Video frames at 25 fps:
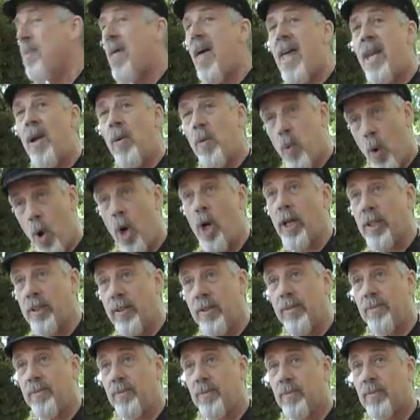And it worked.
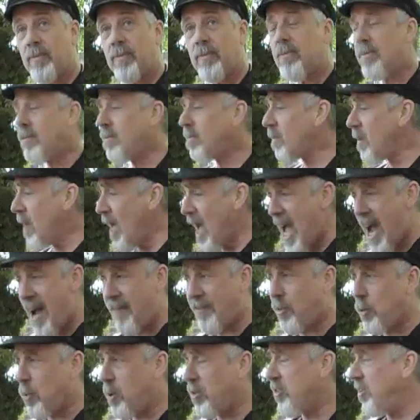
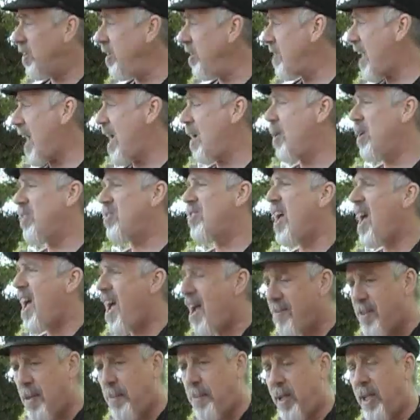Afterwards, in the evaluation,
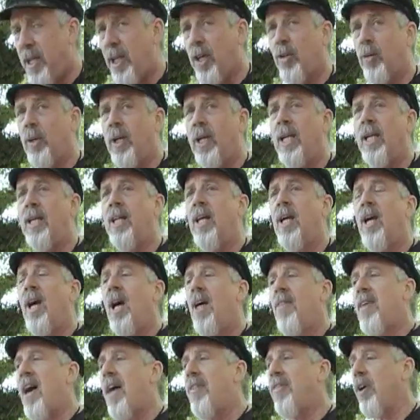everybody agreed
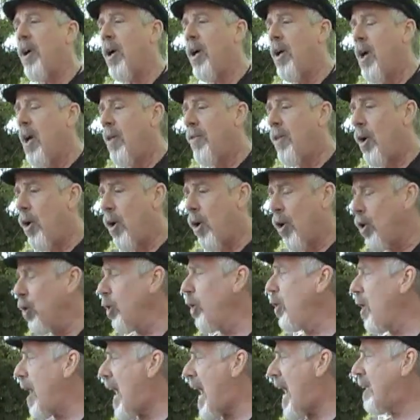that the
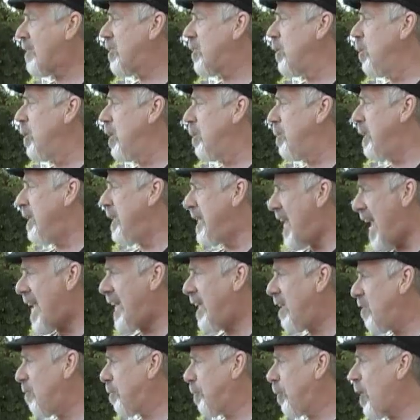earlier action was
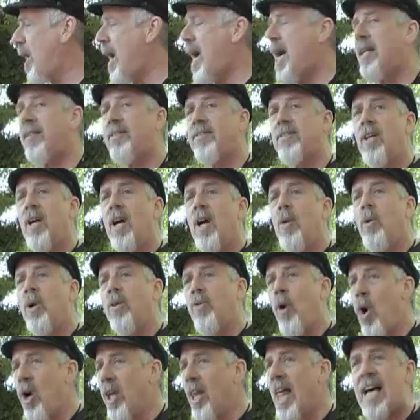negative press, would
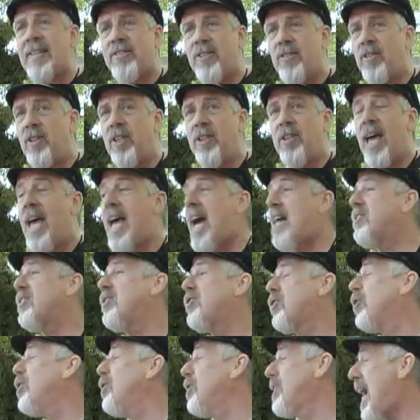have only lasted for the day. As
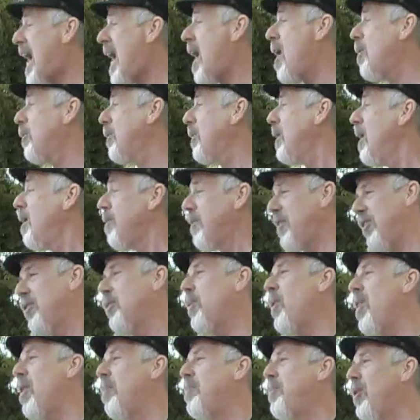it turned out,
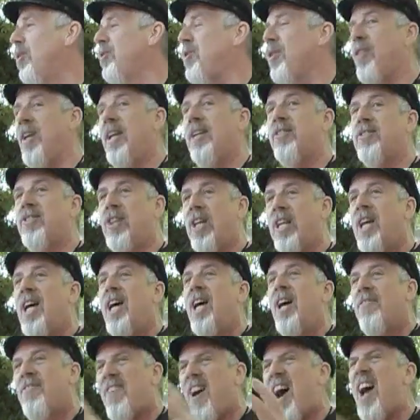one of the beautiful things is that
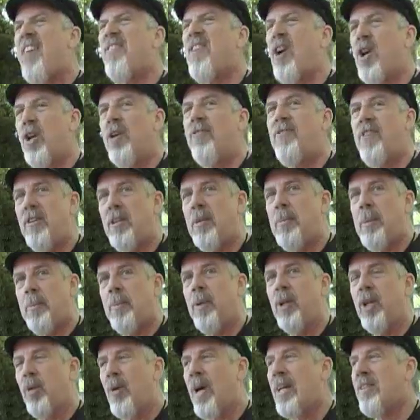550
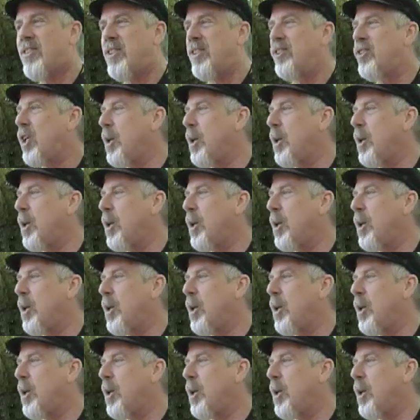people were arrested.